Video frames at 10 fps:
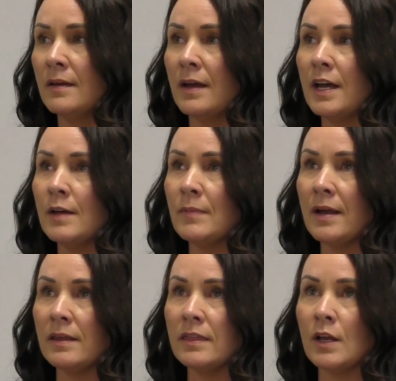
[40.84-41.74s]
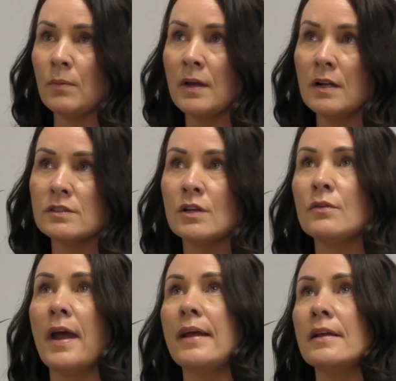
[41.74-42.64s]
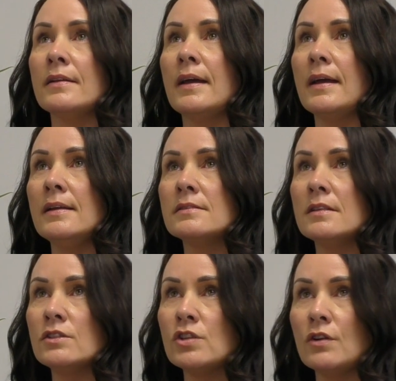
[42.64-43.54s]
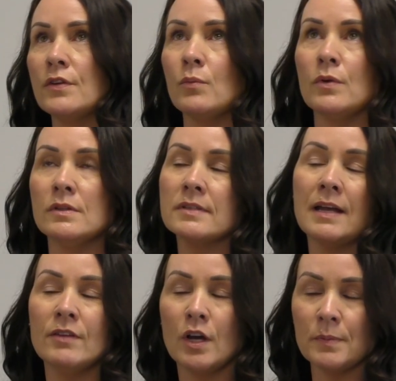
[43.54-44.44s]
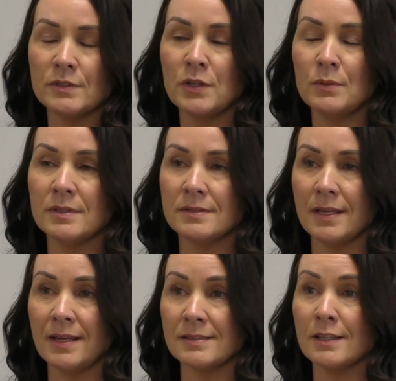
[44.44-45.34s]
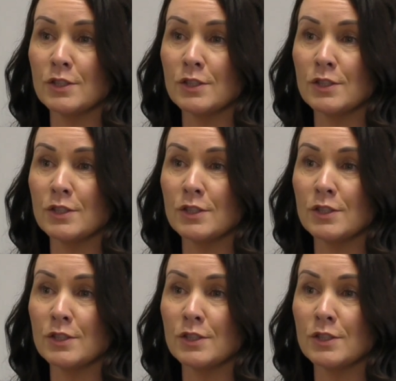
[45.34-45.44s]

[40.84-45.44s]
I think we also recognise that children weren't having opportunities